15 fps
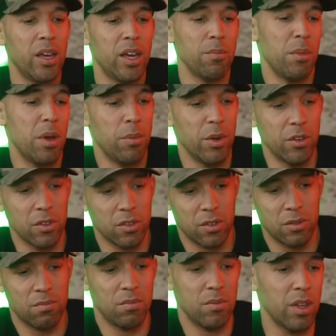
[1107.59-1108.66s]
and maybe
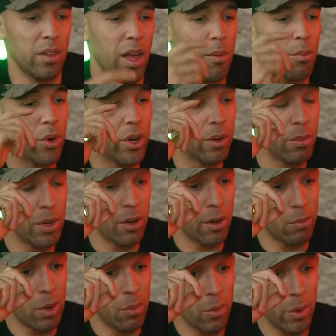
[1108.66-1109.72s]
just elaborate a bit
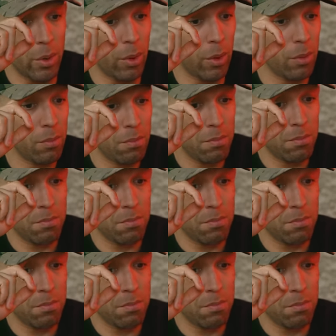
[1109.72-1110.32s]
on what we were